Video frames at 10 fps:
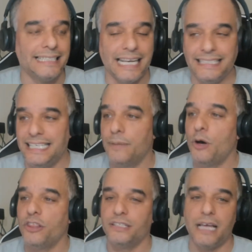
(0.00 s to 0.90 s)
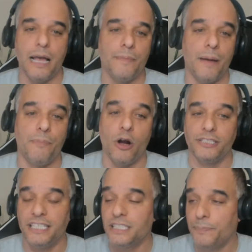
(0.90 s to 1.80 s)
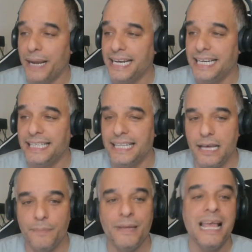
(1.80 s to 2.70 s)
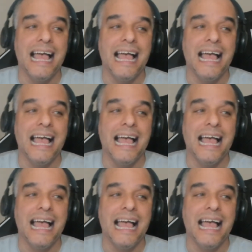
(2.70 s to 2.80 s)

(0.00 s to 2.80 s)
I see them all the time. I participate in them.